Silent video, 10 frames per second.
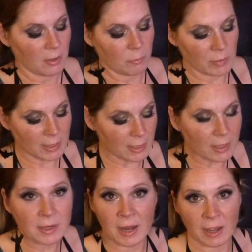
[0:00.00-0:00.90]
me
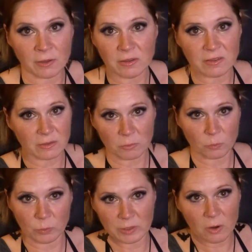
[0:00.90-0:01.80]
and nails,
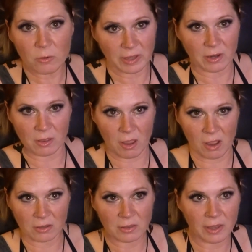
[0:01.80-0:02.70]
we don't get
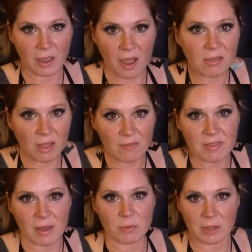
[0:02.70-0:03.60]
along. Like, I love
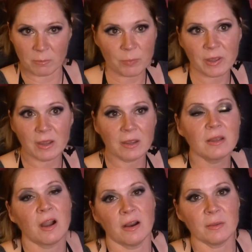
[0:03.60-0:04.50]
them. Like, big
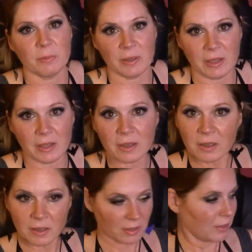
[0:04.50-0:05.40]
Cardi B
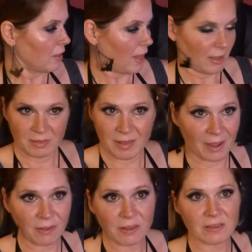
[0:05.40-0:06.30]

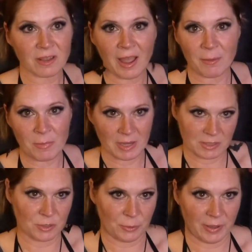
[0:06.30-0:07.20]
Nails, I'm
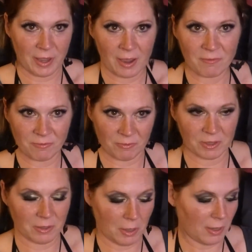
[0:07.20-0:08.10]
into it. I'm
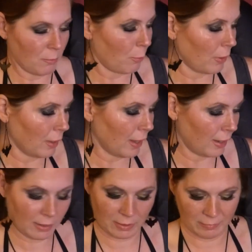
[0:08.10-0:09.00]
feeling it. But
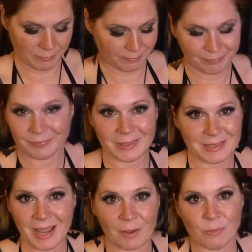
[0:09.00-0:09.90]
like the
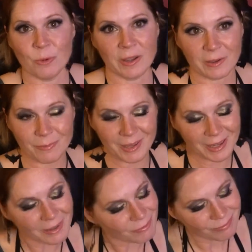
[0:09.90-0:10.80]
tomboy in
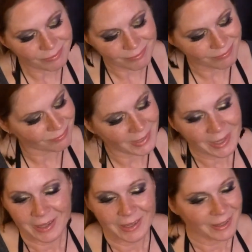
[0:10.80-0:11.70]
me,
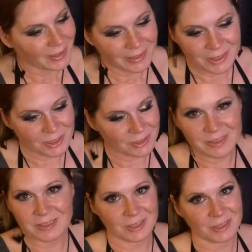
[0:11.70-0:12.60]
she
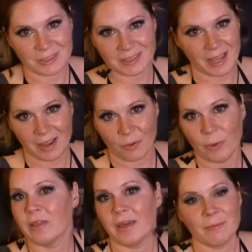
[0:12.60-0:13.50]
just she just can't
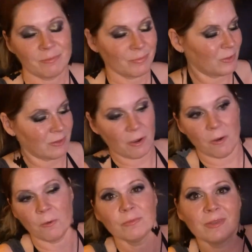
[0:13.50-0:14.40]
wear them.
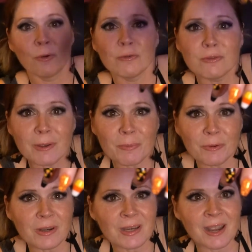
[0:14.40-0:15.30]
So those are my
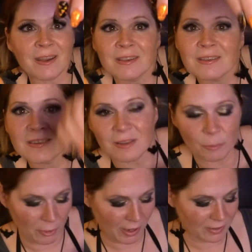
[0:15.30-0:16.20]
pretty nails. They're
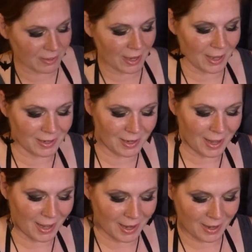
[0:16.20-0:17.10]
press on,
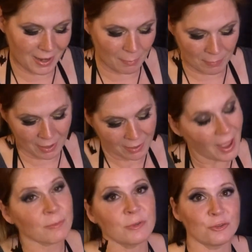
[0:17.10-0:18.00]
and I'm
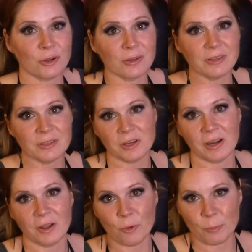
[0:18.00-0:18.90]
I'm struggling to
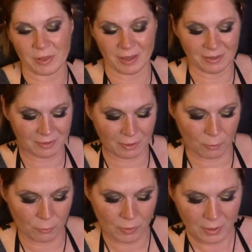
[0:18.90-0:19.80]
try to open this.
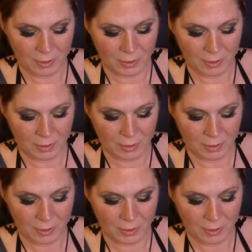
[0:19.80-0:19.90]
So